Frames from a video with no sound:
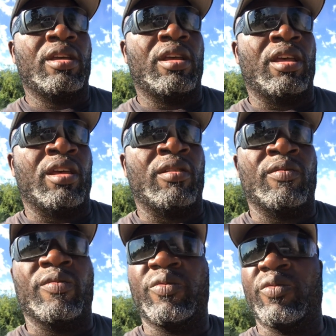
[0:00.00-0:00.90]

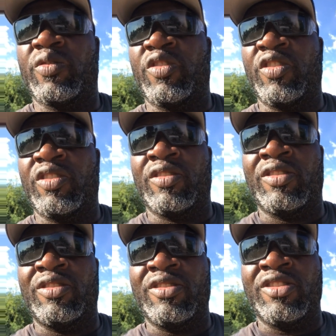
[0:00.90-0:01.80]
And
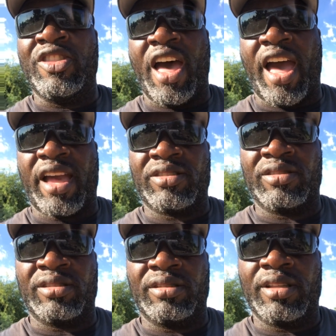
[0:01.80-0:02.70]

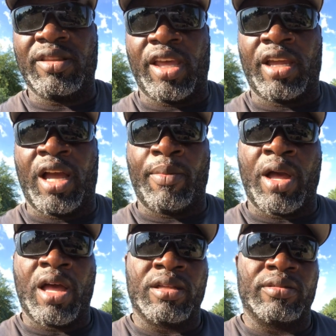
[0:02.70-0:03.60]
actually, they come
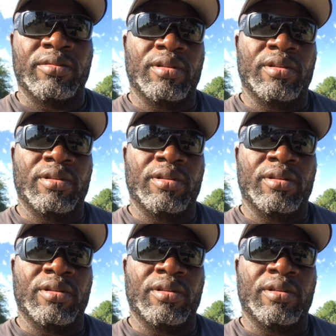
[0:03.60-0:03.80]
out